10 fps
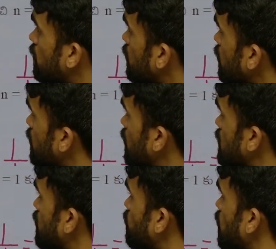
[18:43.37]
That
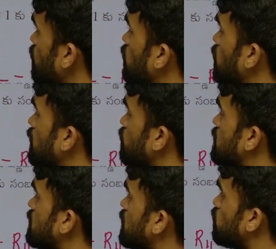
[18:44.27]
is a wavelength
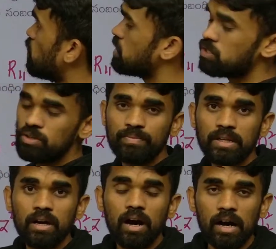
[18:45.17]
which is equals to
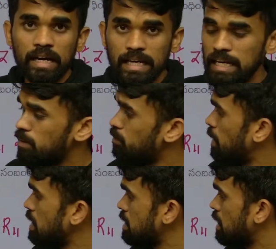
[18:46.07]
helium
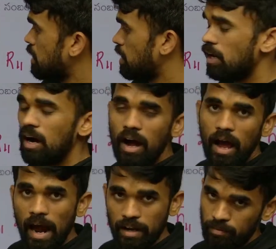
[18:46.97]
plus
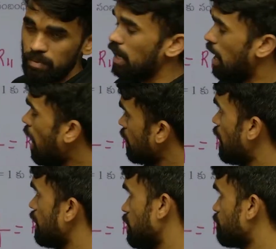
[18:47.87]
atom or
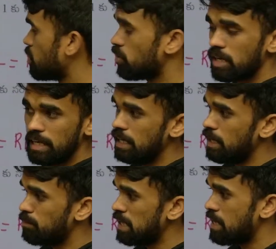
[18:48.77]
ion. Okay,
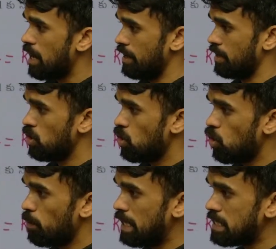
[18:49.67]
helium plus ion.
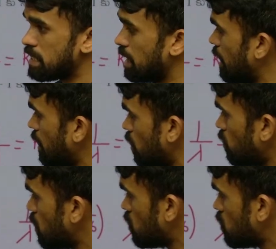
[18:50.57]
Hope it is clear now.